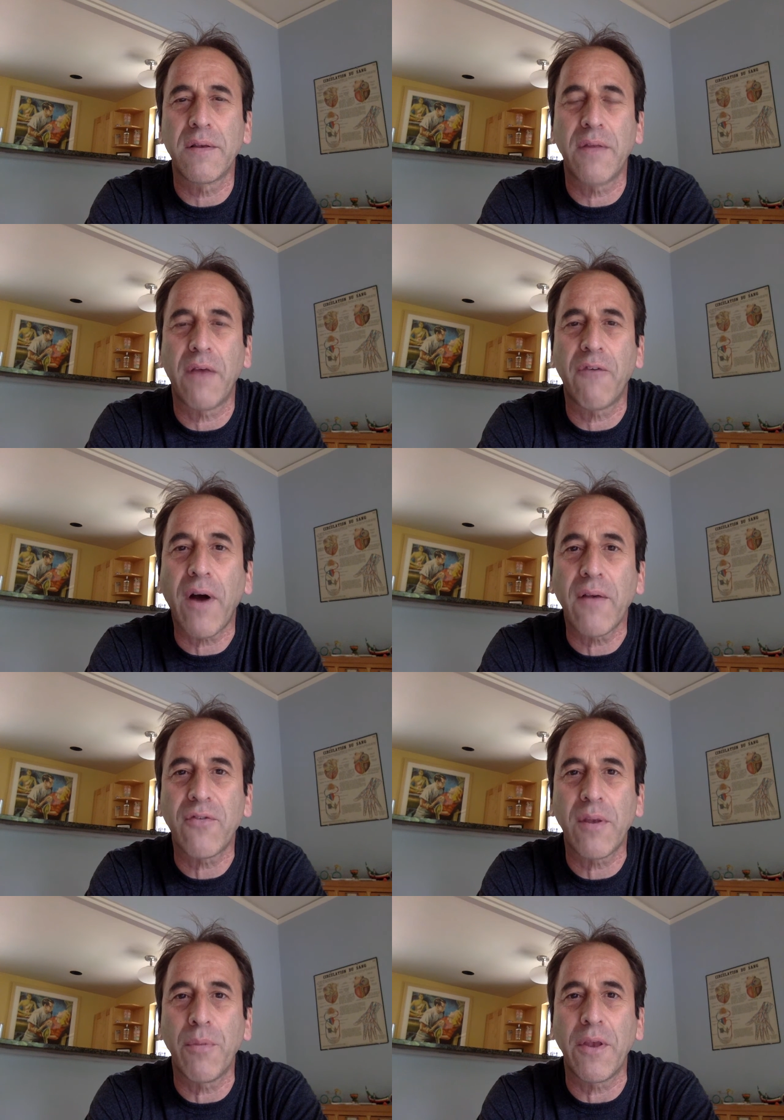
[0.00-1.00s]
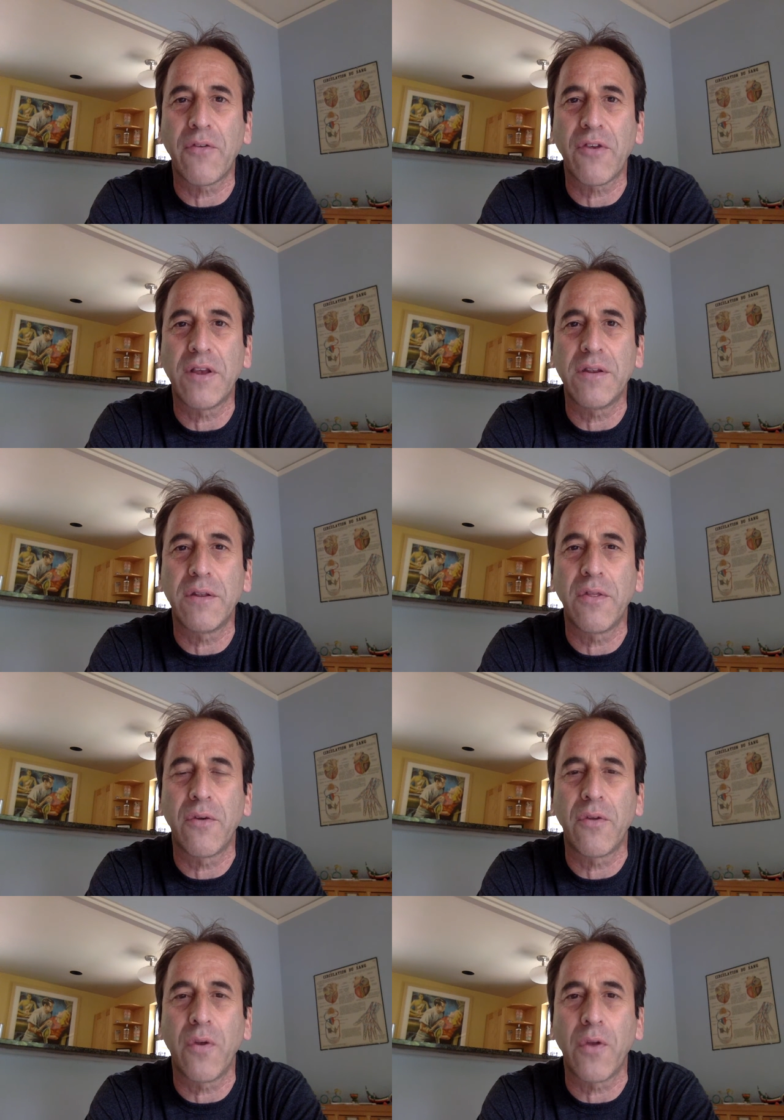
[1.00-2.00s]
they have 5 siblings and
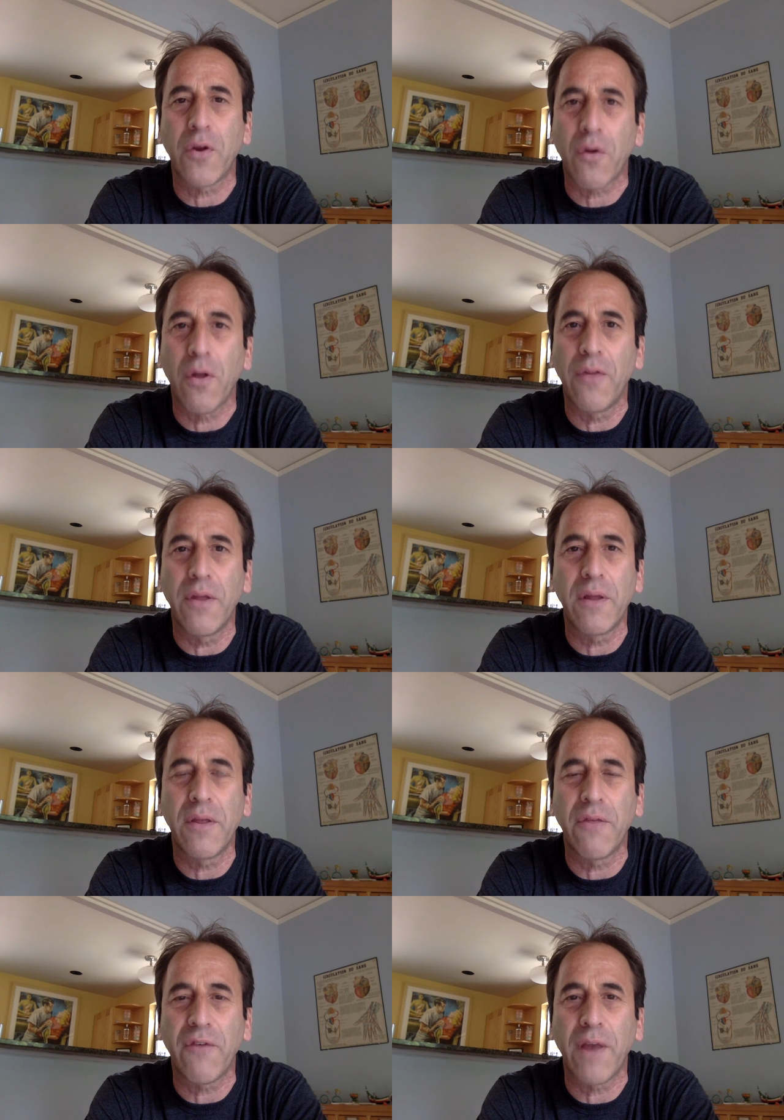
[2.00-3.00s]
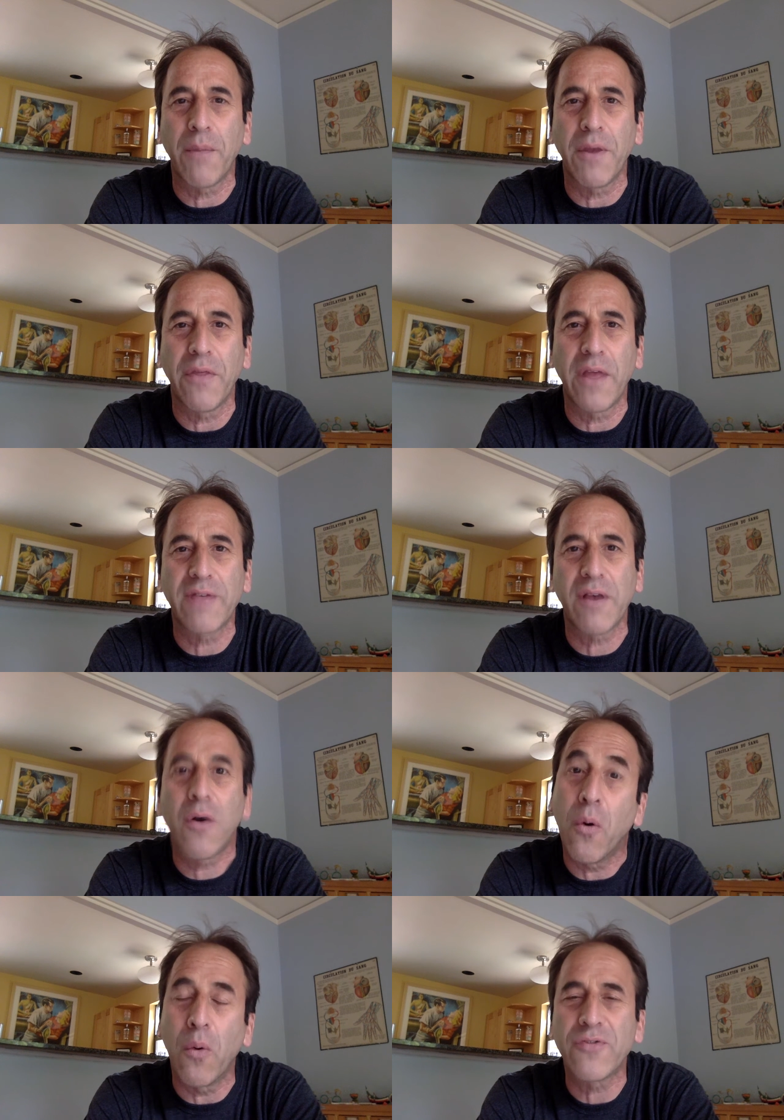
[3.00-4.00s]
they're the only girl in the family. And I say, oh,
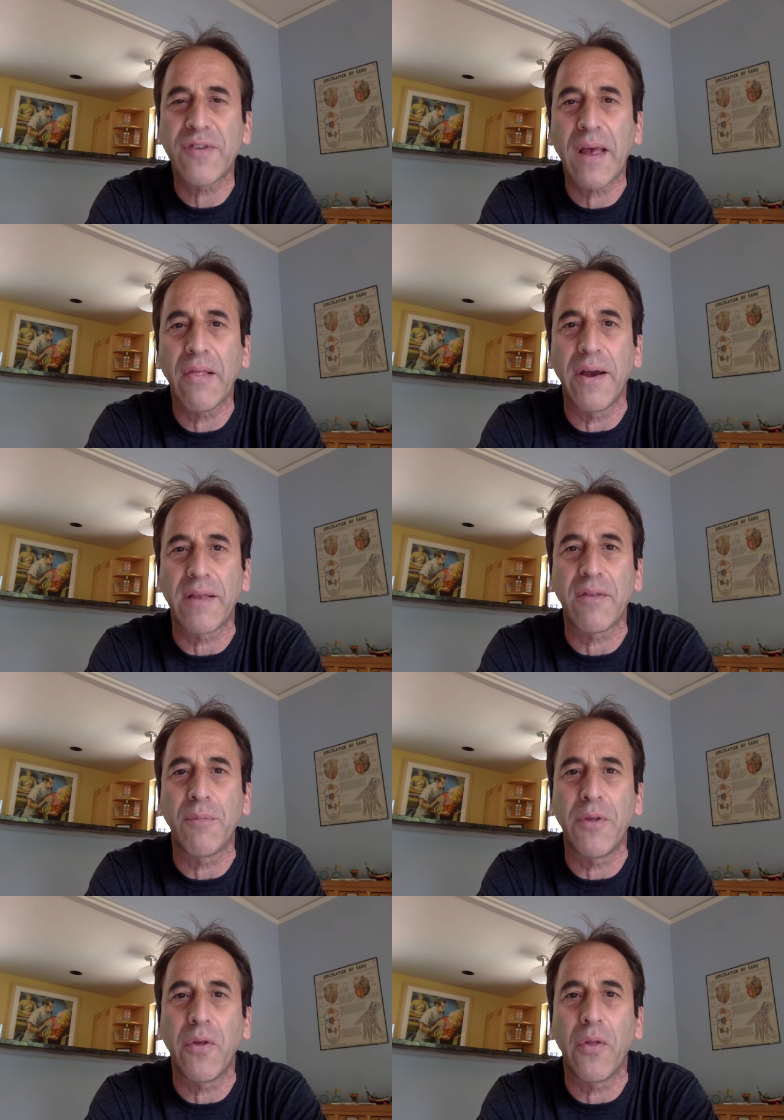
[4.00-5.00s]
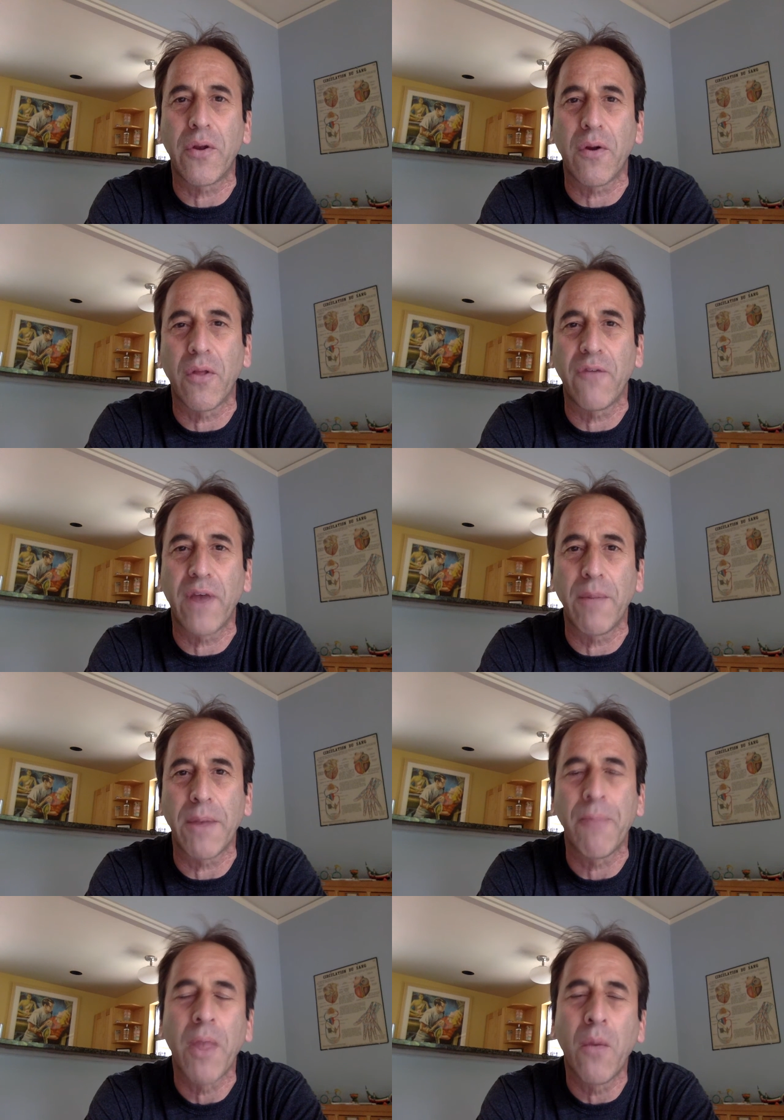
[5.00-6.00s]
well, what's that like to be the only girl in the family?